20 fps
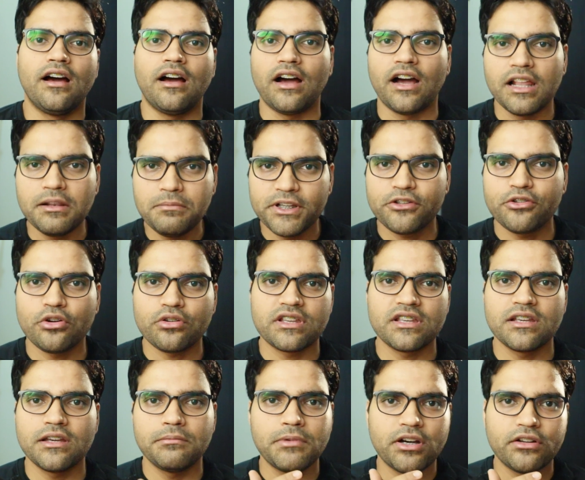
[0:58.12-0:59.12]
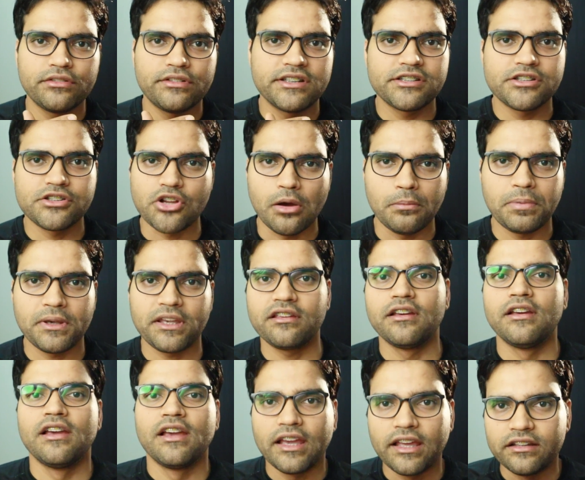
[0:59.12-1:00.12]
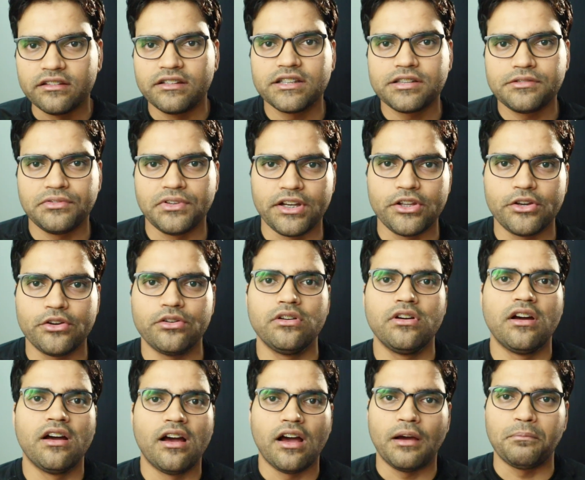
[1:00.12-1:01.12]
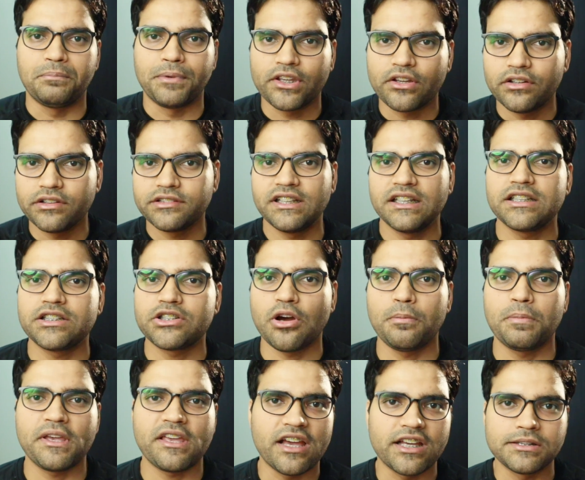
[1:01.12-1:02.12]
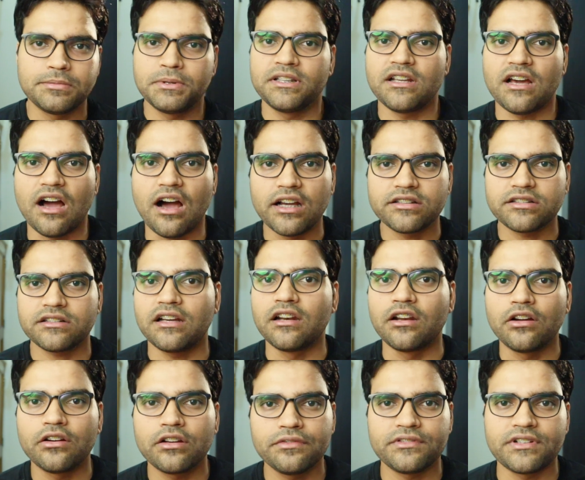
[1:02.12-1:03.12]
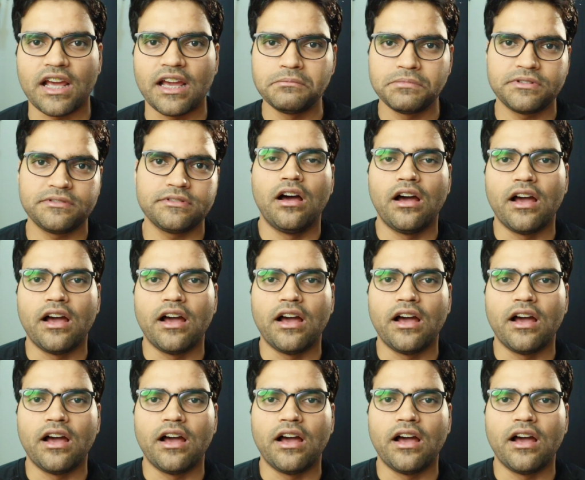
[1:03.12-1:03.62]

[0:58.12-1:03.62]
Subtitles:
I'll be talking about this topic in this video because this topic has been asked a lot of times,